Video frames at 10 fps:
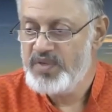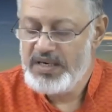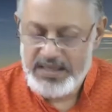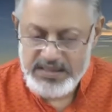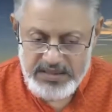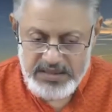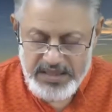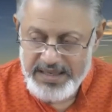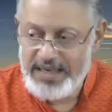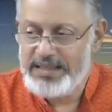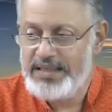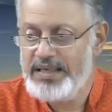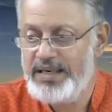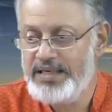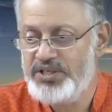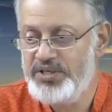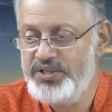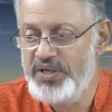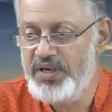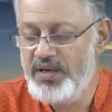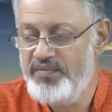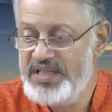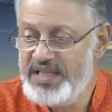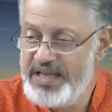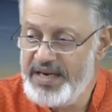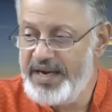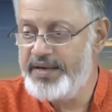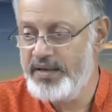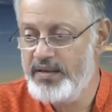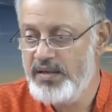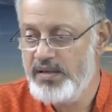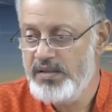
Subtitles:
It has created an extension within it.